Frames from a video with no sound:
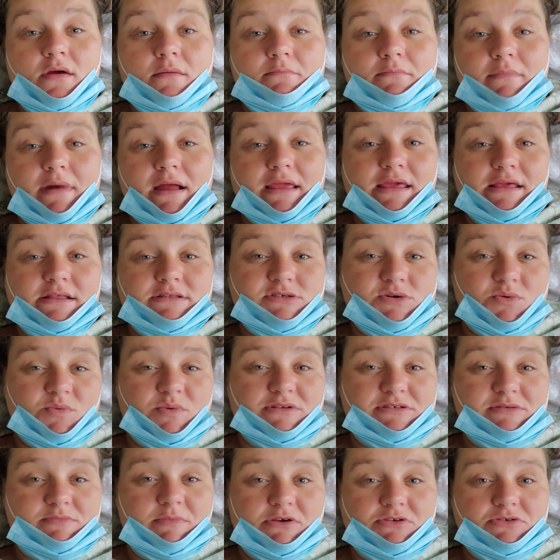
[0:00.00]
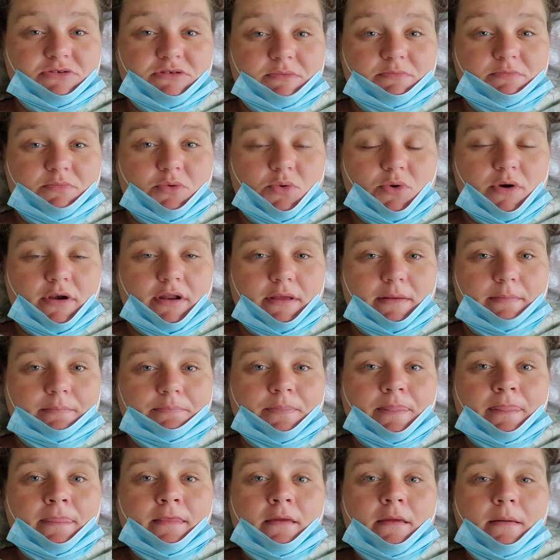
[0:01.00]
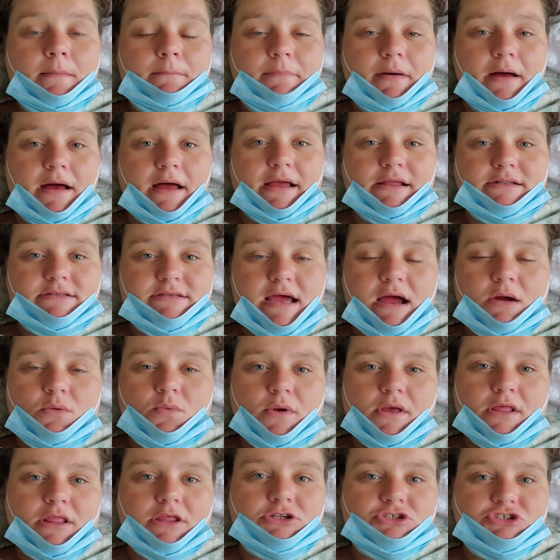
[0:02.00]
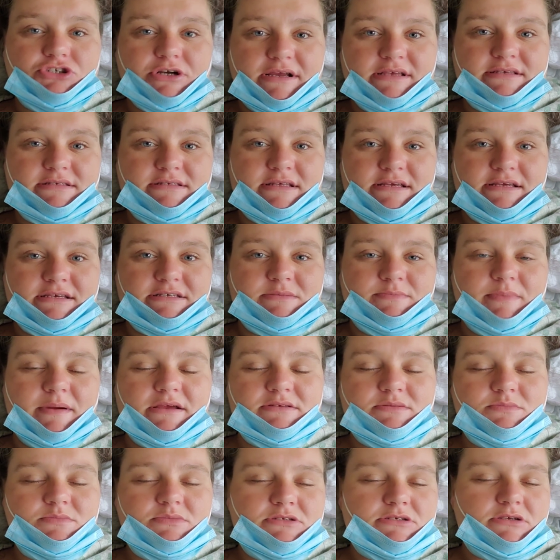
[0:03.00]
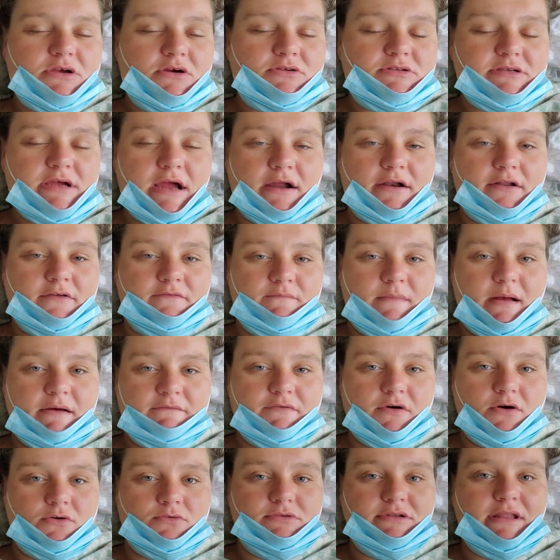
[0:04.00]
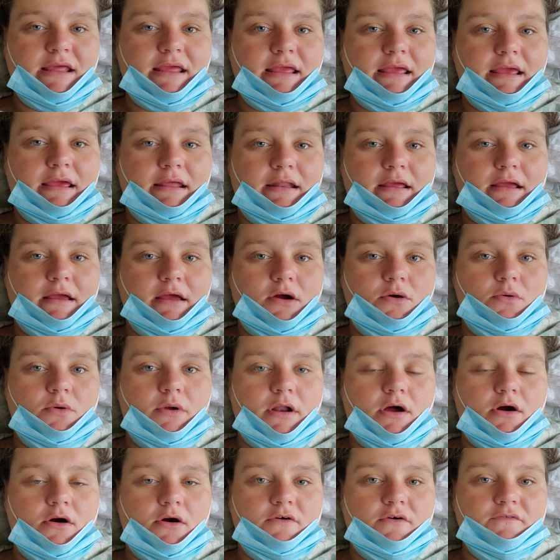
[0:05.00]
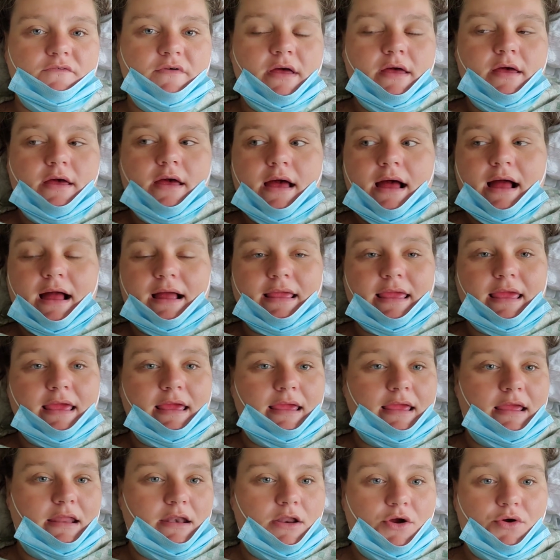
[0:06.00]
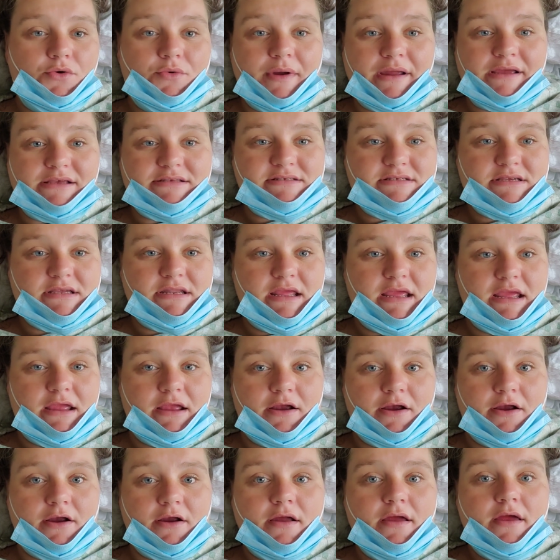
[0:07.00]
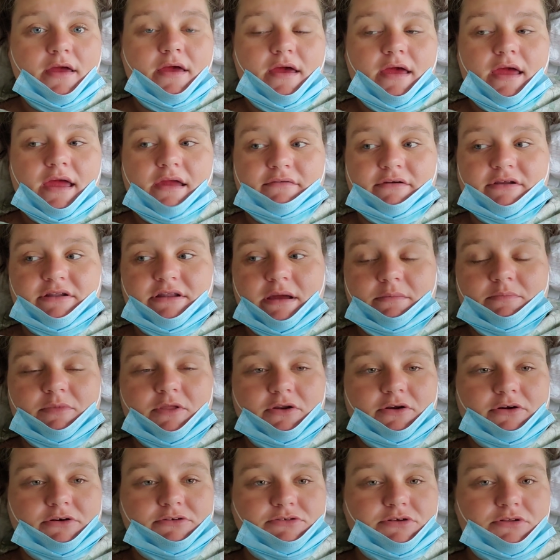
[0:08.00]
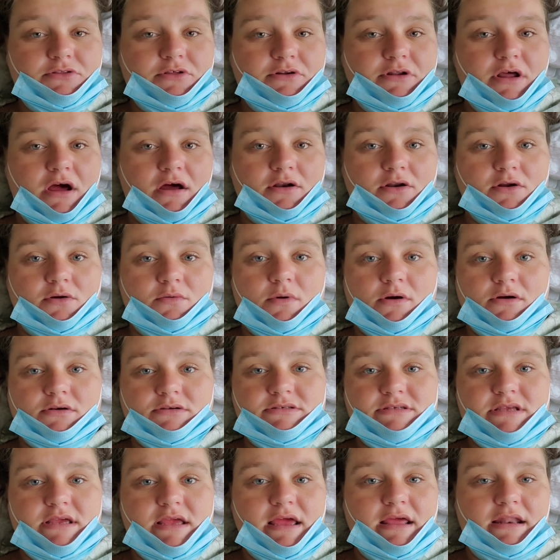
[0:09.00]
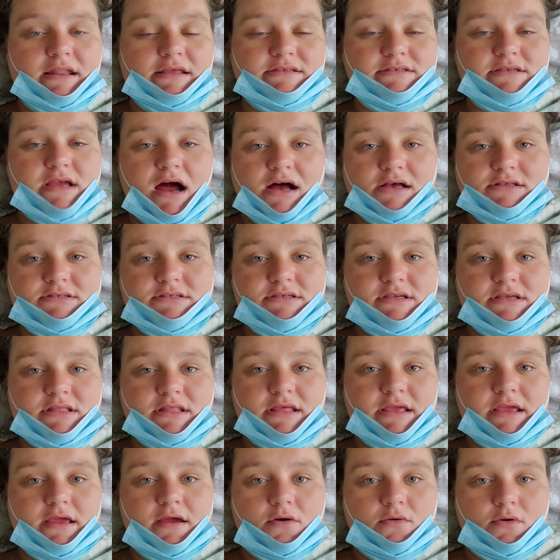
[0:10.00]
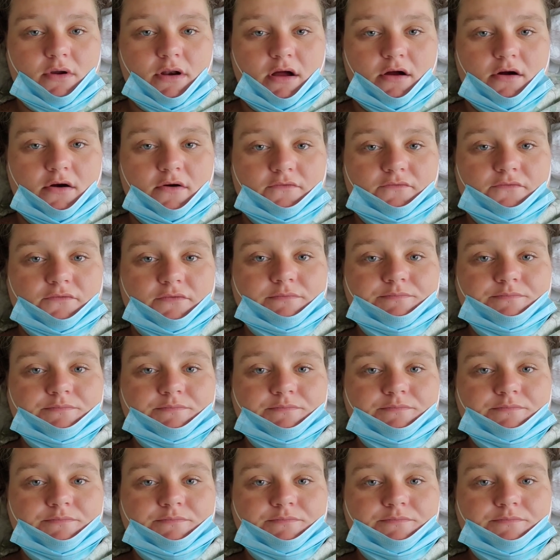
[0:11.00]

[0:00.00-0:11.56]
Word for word: My kids are what's most important. But I will address this because I'm so tired of my phone dinging and going off. I can't get no rest in here. Every time the nurse or the doctor walks in, it's constantly going off.